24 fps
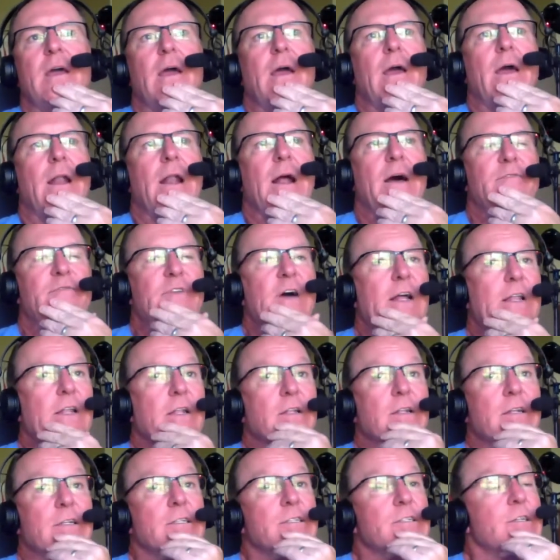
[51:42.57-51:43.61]
And I finally
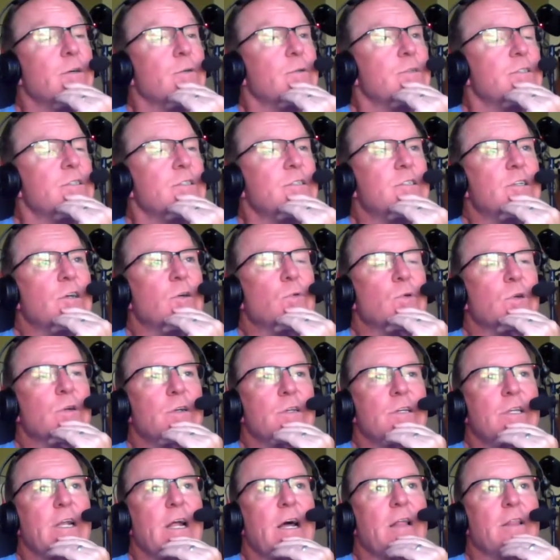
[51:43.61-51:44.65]
looked at Joe and said, Joe, we're
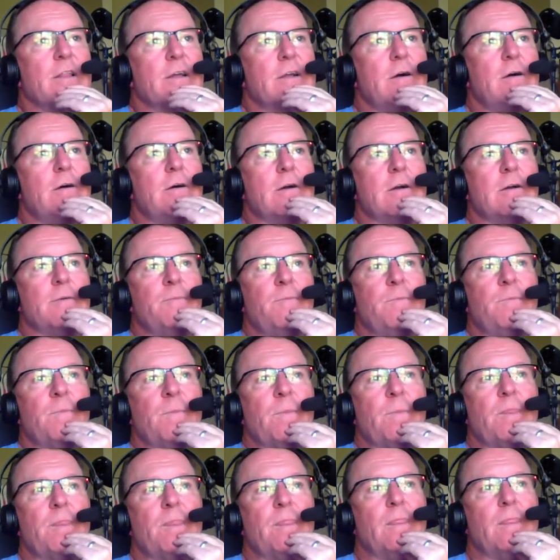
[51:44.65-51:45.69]
going to get out of the car,
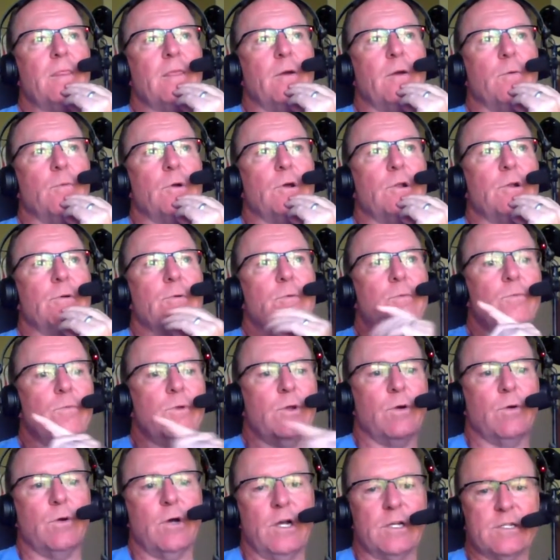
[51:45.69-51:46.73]
and we're going
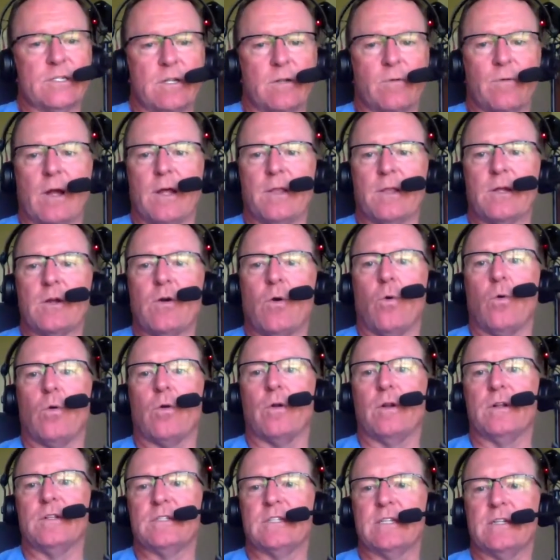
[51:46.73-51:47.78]
to hustle around the
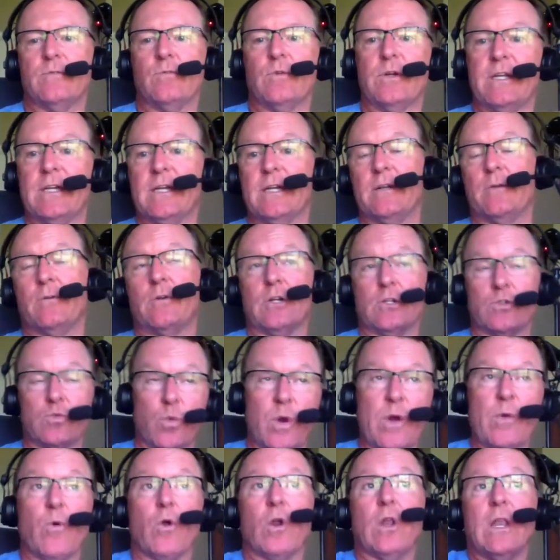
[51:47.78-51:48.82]
corner and see if we can get, because
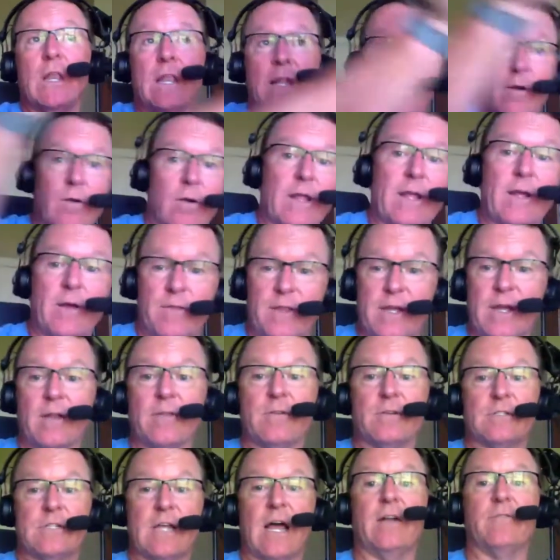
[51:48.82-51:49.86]
we were literally on the
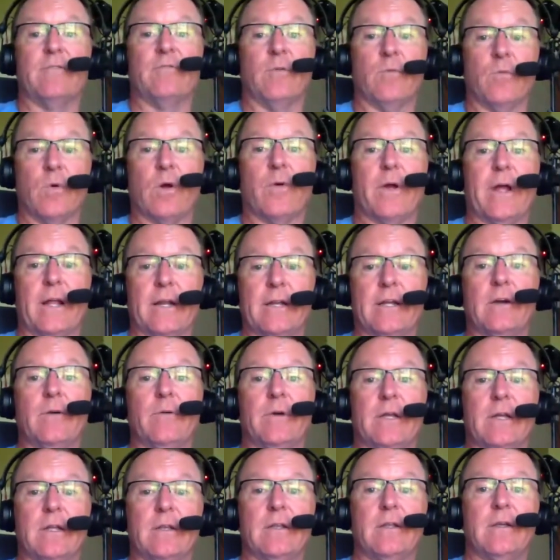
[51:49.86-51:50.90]
other side from where we had to
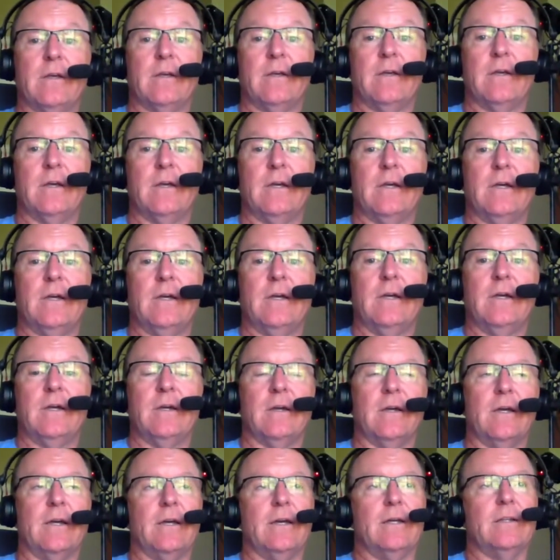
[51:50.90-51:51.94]
go in.
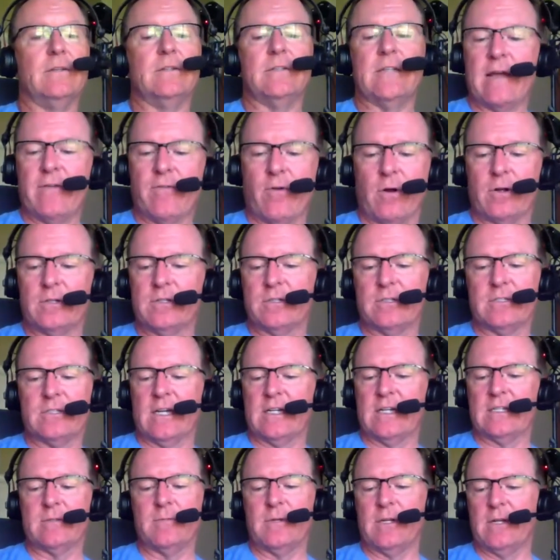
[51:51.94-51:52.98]
And Dave Archer's
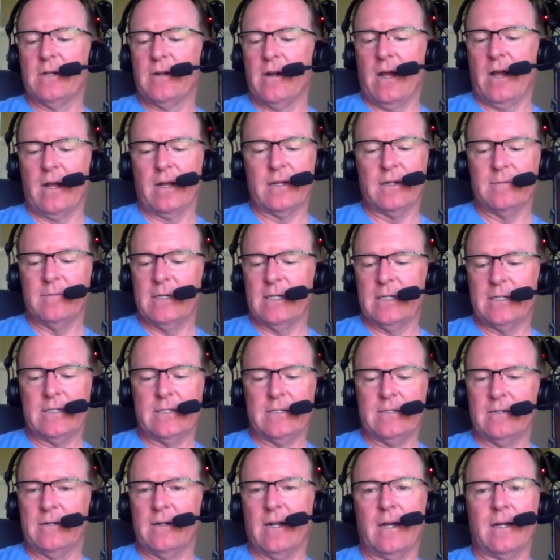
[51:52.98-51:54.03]
texting me, you're not going to make it.
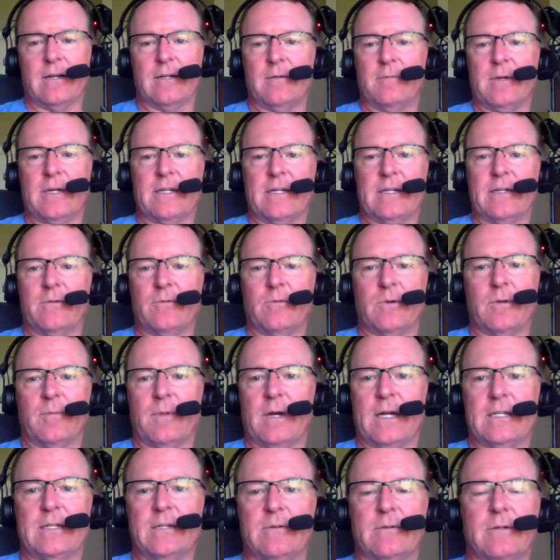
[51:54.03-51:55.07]
You're not going to make it. What am
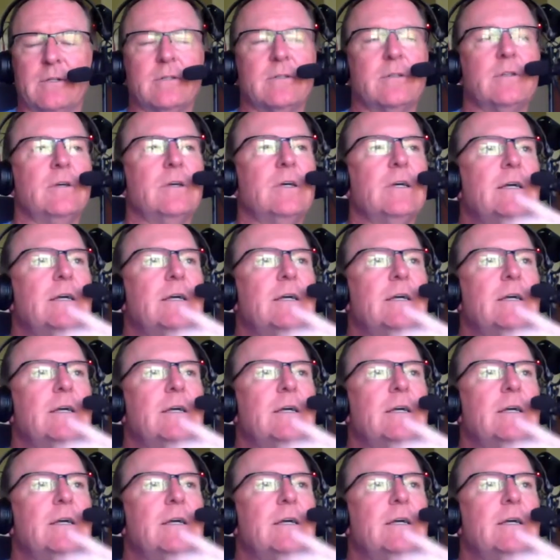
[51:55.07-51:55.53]
I doing?